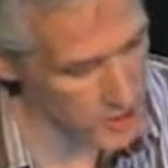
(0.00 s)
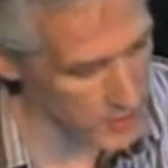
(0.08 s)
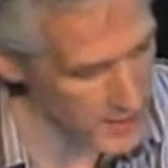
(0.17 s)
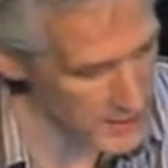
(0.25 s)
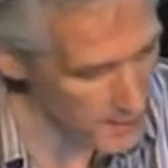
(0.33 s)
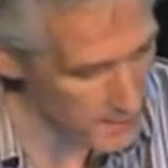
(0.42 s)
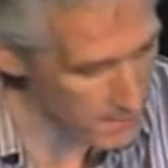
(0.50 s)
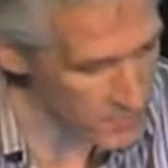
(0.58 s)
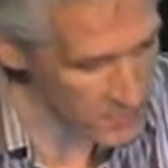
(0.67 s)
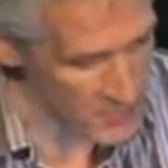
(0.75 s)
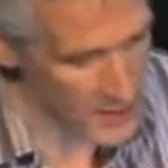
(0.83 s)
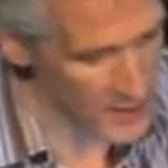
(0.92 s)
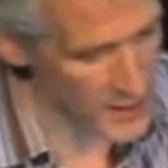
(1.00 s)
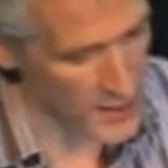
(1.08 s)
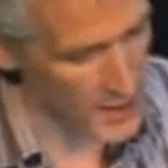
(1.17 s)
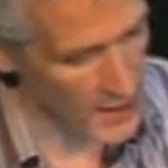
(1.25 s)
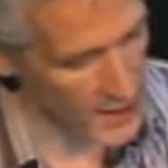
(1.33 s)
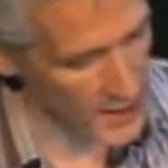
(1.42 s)
on me.
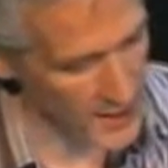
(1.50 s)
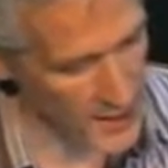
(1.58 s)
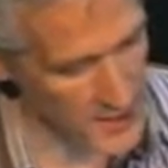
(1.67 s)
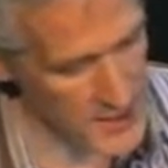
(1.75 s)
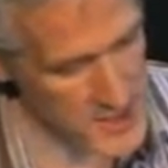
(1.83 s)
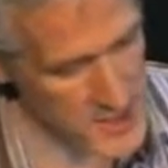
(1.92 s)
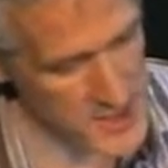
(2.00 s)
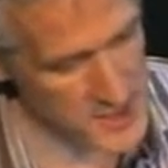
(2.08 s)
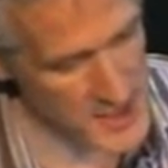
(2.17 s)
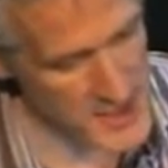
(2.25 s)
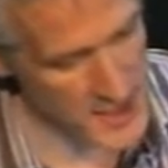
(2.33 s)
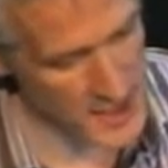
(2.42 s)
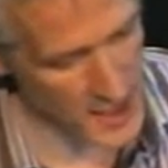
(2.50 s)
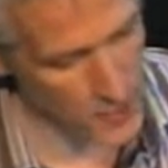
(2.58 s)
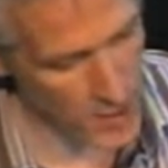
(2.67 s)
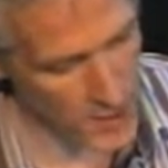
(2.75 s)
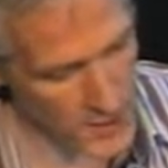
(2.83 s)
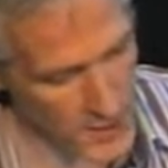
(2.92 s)
Uh, and he's the
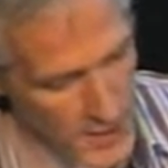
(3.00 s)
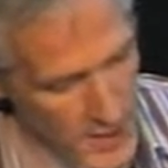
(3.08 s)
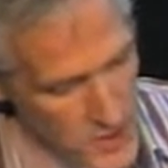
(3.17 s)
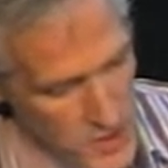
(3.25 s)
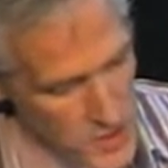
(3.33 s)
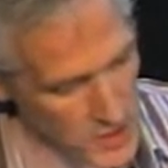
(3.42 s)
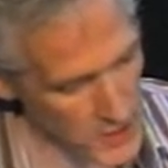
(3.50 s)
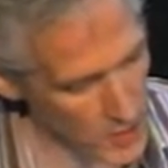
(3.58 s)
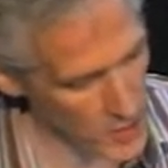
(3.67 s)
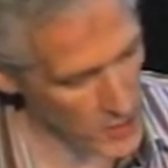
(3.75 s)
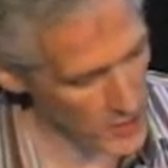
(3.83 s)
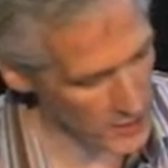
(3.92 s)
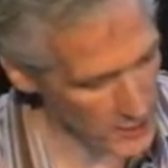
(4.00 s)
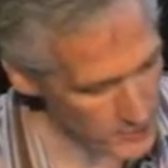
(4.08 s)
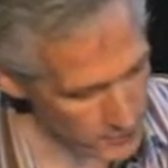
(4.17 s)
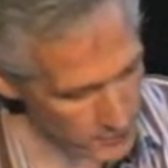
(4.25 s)
1991 uh, Turing Award winner.